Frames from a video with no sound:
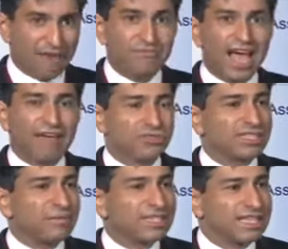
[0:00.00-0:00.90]
And we have to
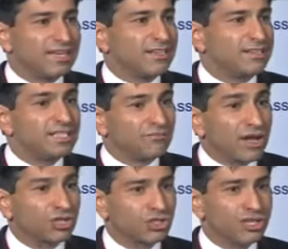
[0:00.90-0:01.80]
some extent a
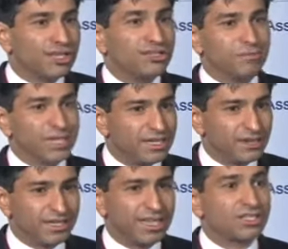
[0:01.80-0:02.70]
dysfunctional
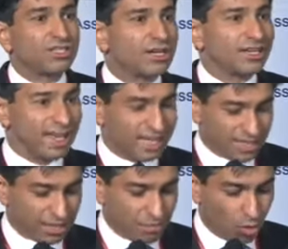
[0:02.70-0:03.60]
intermediary that is not
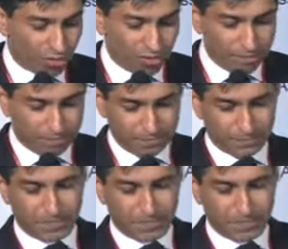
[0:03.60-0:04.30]
connecting both of them.